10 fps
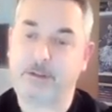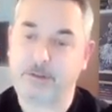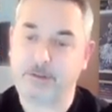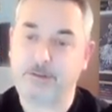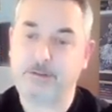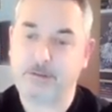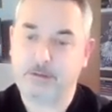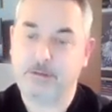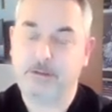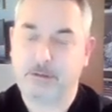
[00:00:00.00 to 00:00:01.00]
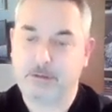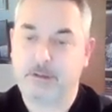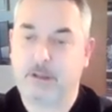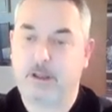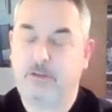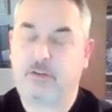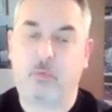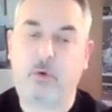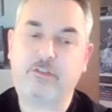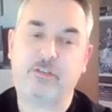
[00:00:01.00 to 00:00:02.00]
Good. So
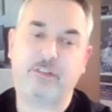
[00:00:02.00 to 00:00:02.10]
what's your